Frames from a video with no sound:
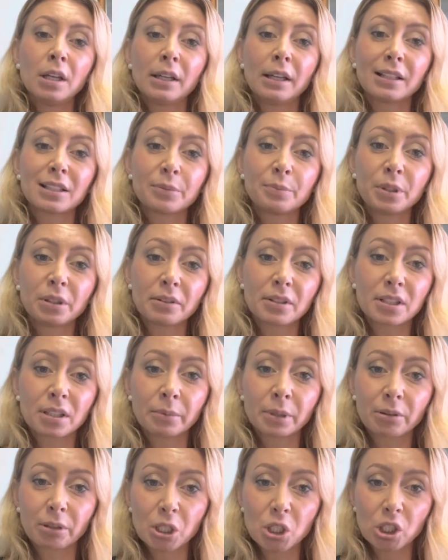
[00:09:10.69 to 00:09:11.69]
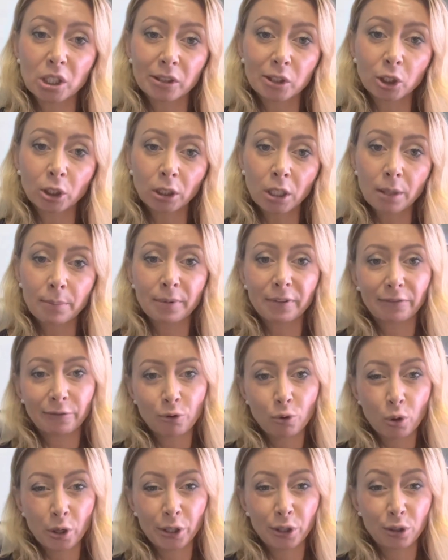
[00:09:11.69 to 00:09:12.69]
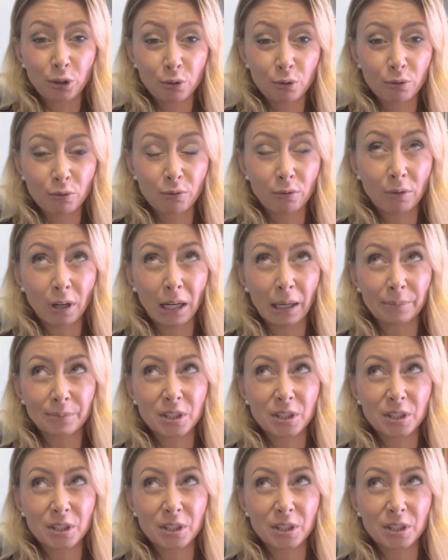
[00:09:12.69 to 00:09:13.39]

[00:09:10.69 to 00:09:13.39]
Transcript: experienced immigration attorney before you